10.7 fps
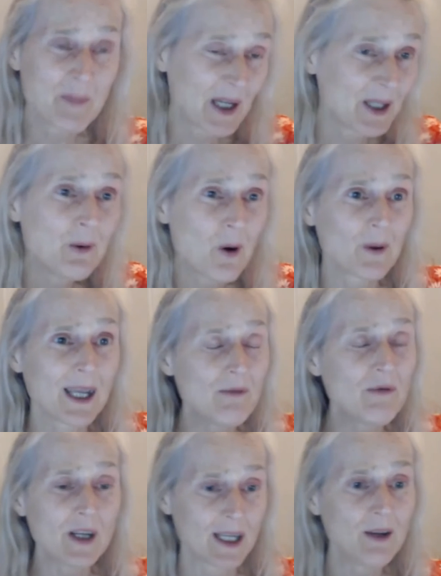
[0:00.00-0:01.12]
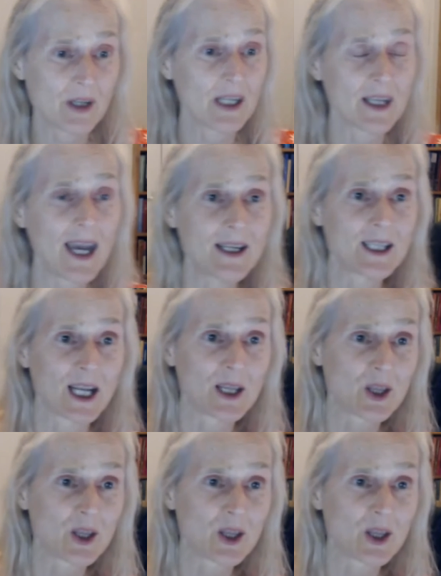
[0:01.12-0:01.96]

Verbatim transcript: But you know, even, even in Canada,